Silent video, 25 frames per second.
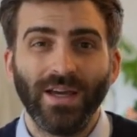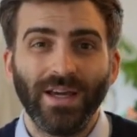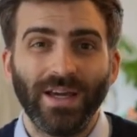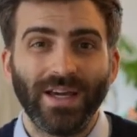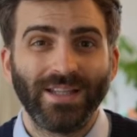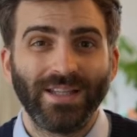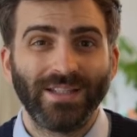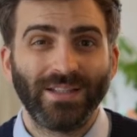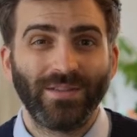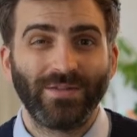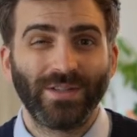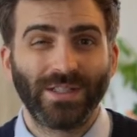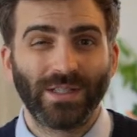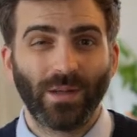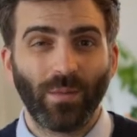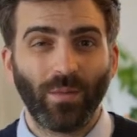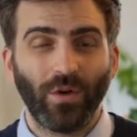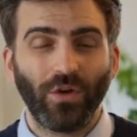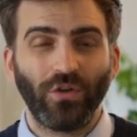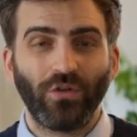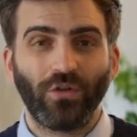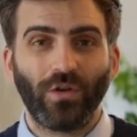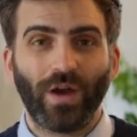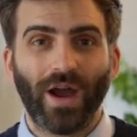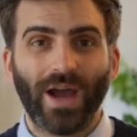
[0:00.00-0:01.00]
is if
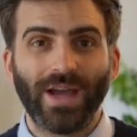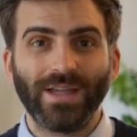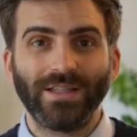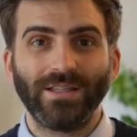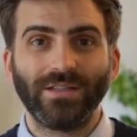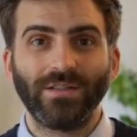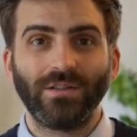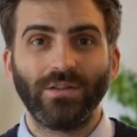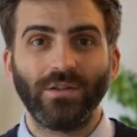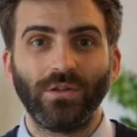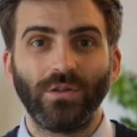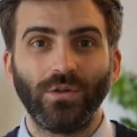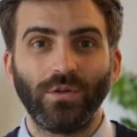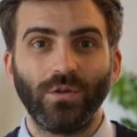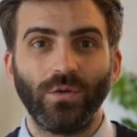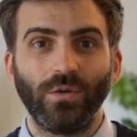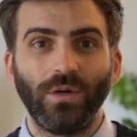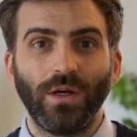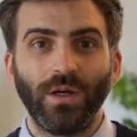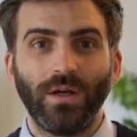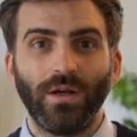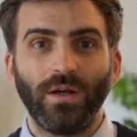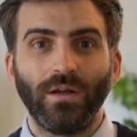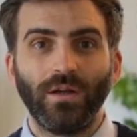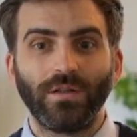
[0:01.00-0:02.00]
someone tries
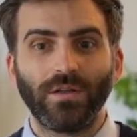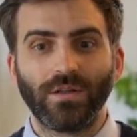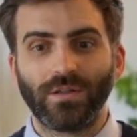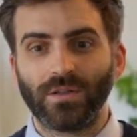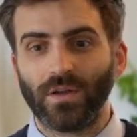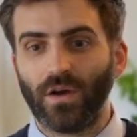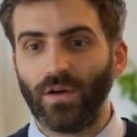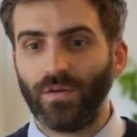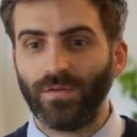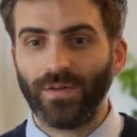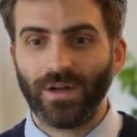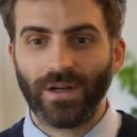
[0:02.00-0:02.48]
to dissolve